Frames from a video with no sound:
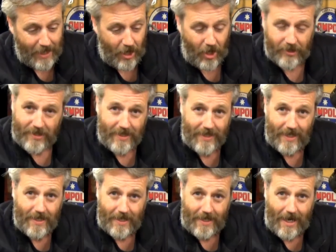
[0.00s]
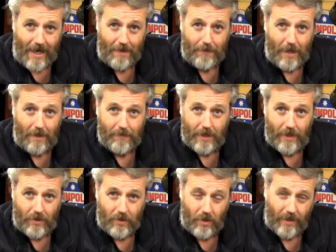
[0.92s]
I didn't get any arm pump
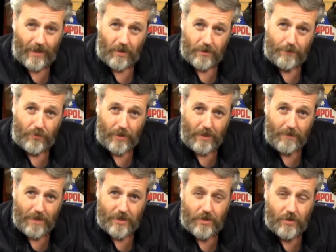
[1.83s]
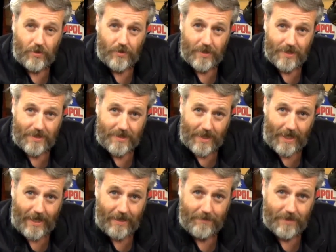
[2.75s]
at all, and I was pretty much doing the
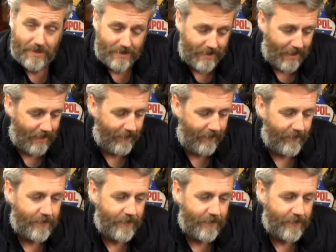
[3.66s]
same stuff.